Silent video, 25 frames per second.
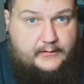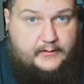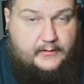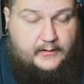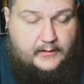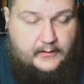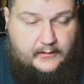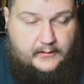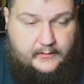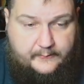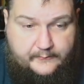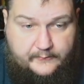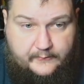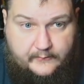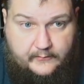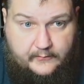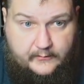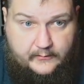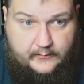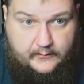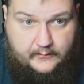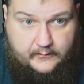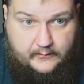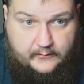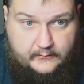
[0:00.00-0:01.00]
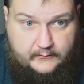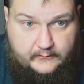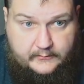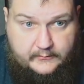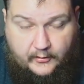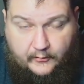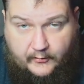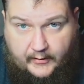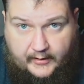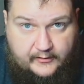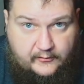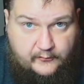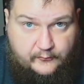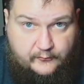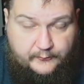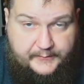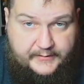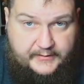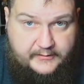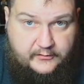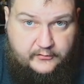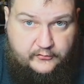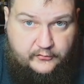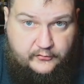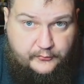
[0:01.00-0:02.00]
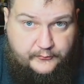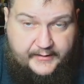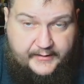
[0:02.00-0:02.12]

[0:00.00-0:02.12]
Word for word: Um, you know, I don't mean to